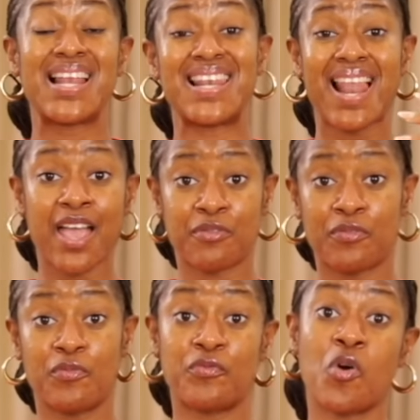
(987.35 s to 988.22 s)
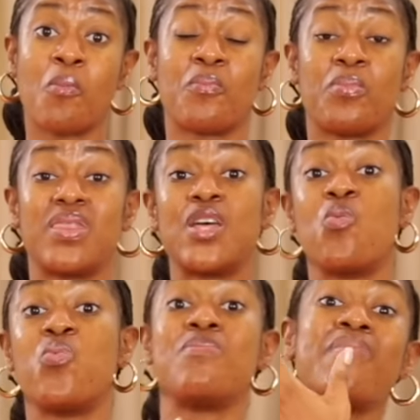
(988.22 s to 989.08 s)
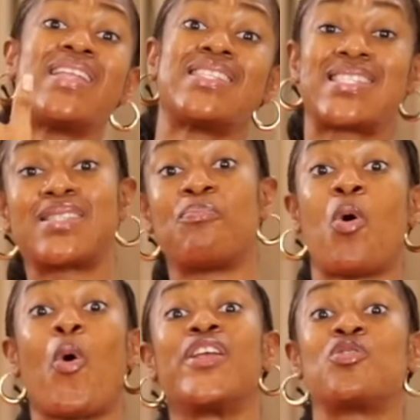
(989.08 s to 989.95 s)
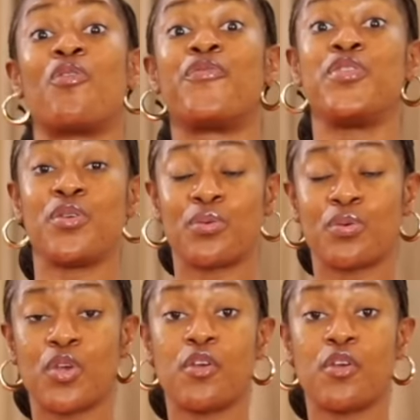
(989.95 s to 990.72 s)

life from the women's point of view